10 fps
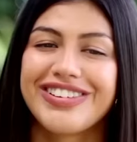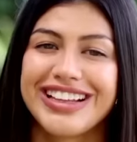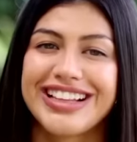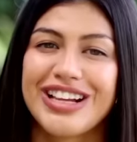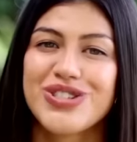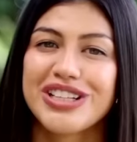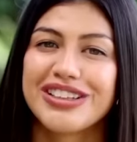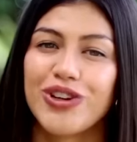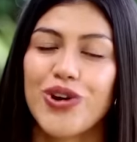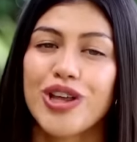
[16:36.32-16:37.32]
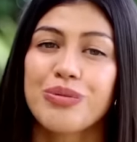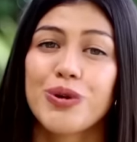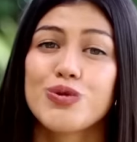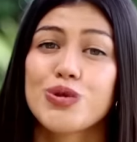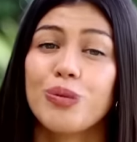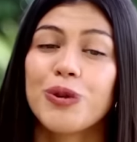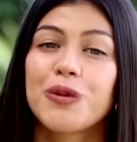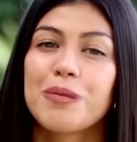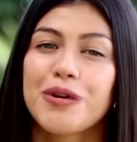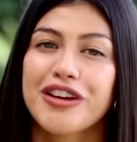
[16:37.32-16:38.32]
around the world. Is
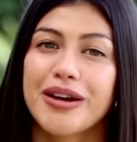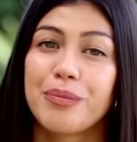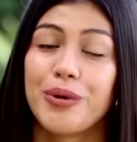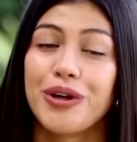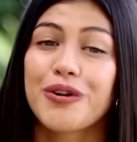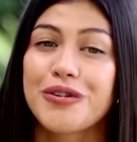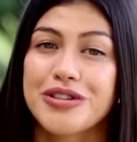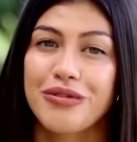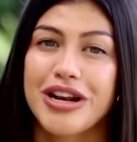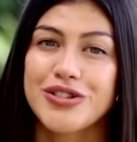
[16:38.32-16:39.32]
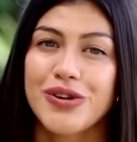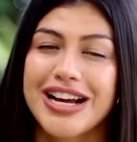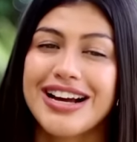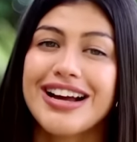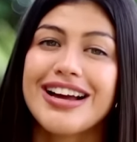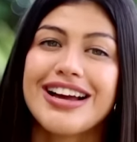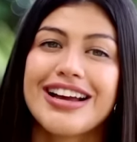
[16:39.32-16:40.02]
the place everybody has to see